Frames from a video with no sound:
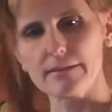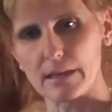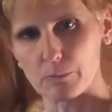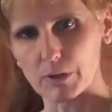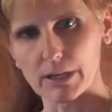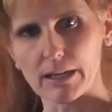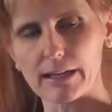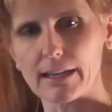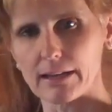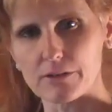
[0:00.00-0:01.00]
than when,
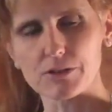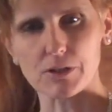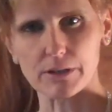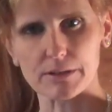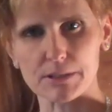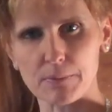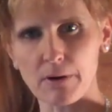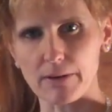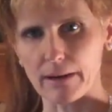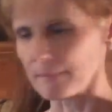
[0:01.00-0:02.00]
again, you started this
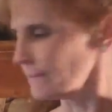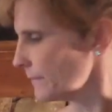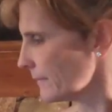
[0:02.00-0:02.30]
program.